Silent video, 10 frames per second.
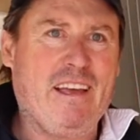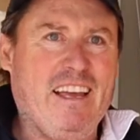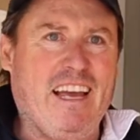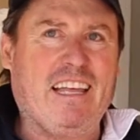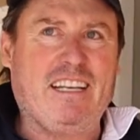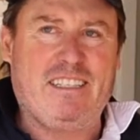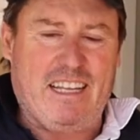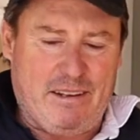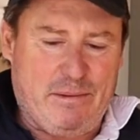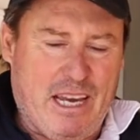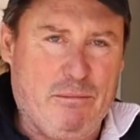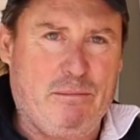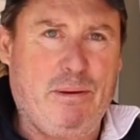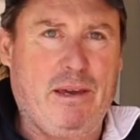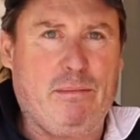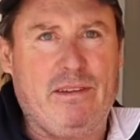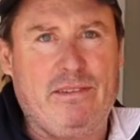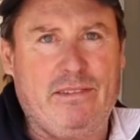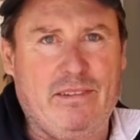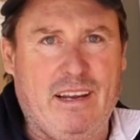And that came with
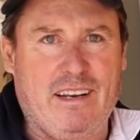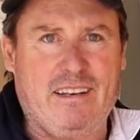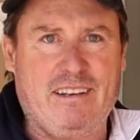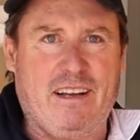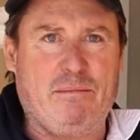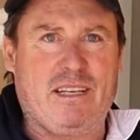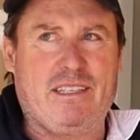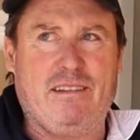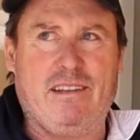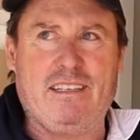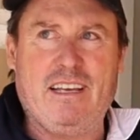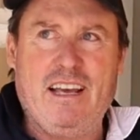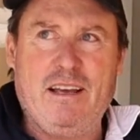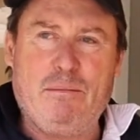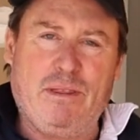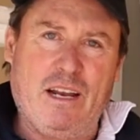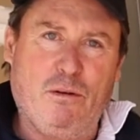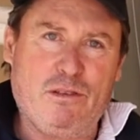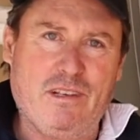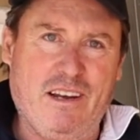pigments and amongst other things. But that
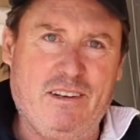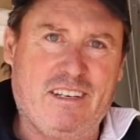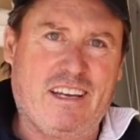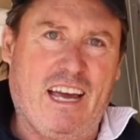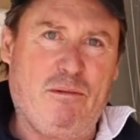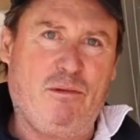also came with